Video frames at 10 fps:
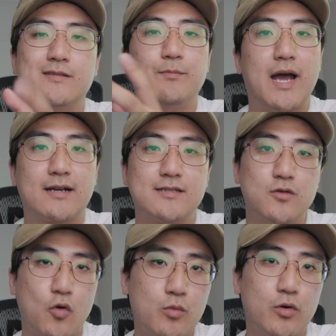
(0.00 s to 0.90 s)
back to
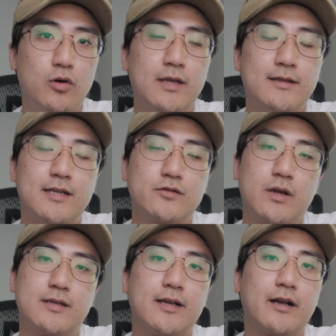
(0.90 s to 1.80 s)
normal, and then I
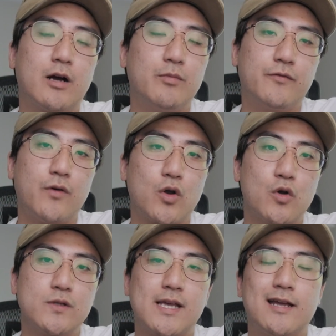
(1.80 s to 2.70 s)
tried to take a couple
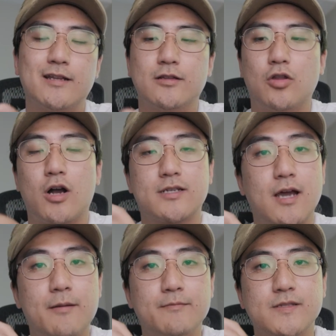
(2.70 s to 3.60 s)
photos and it locked
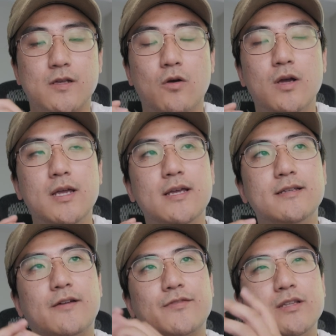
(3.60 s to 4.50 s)
up. So
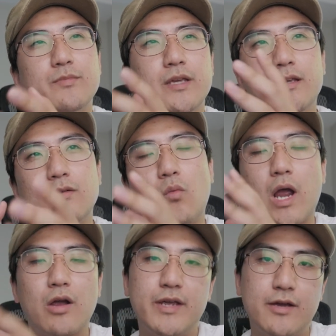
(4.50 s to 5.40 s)
definitely be
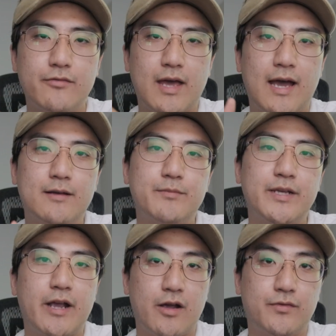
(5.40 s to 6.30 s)
wary of that, be
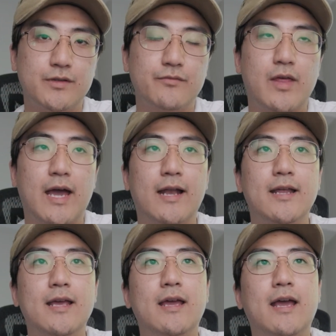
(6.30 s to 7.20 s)
careful of
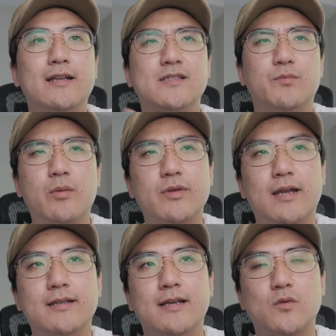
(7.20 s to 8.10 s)
that. And it's a bummer
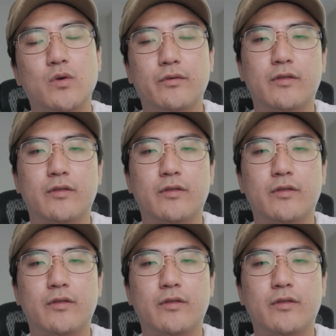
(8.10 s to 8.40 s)
that it doesn't work with